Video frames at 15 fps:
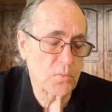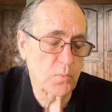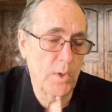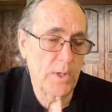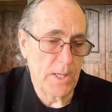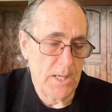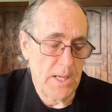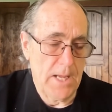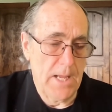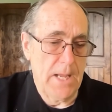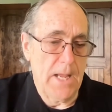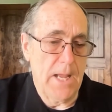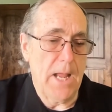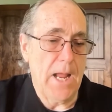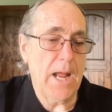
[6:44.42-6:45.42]
what
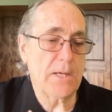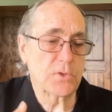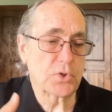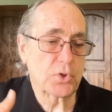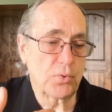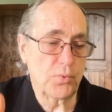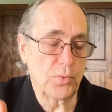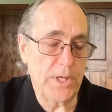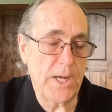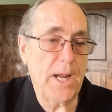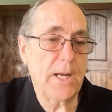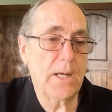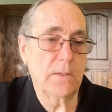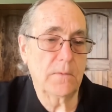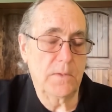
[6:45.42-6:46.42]
has
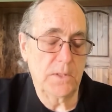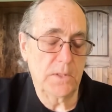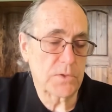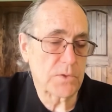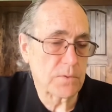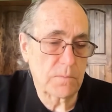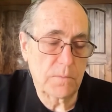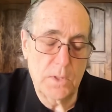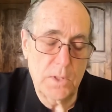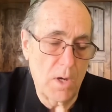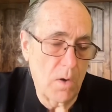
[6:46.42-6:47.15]
created this